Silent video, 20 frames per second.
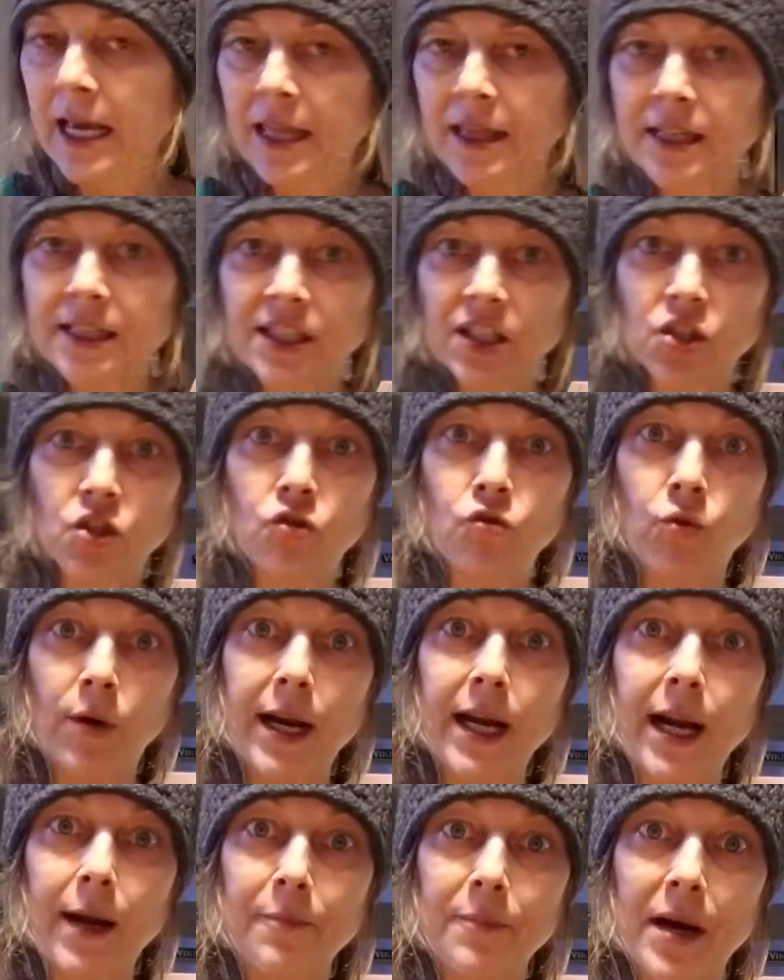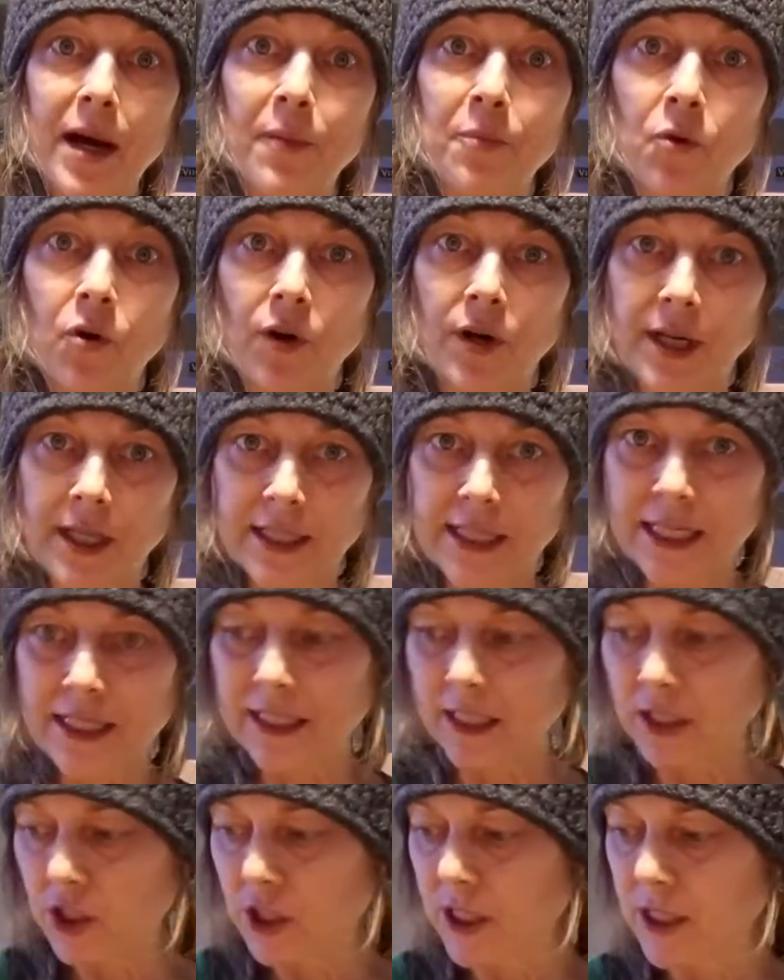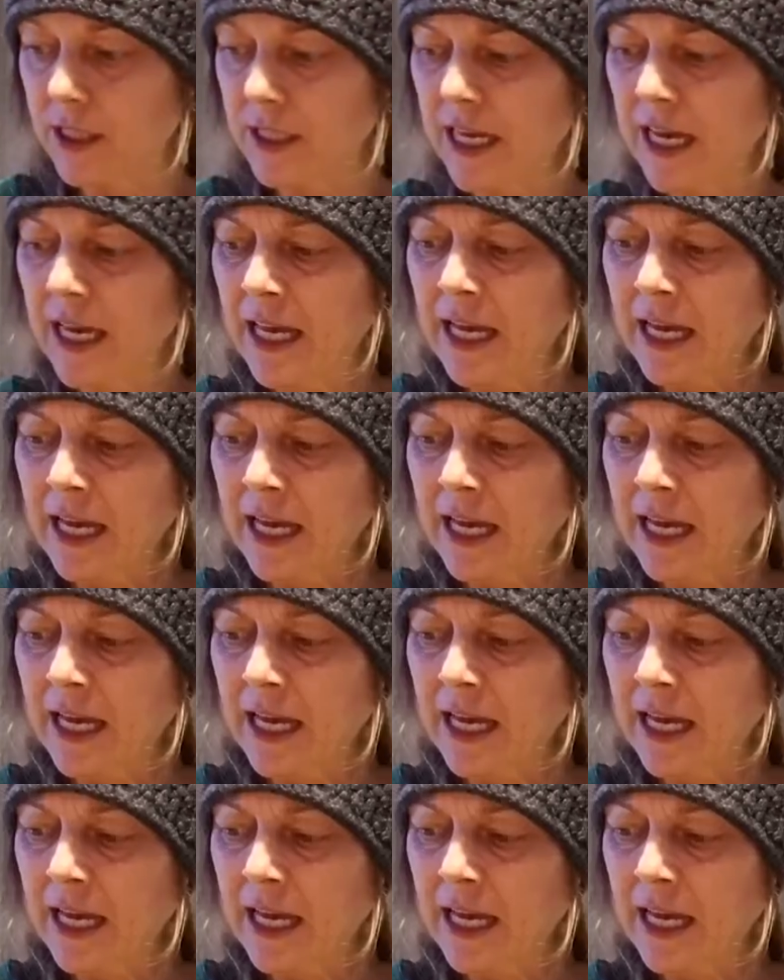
This is great on popcorn. It tastes like cheese.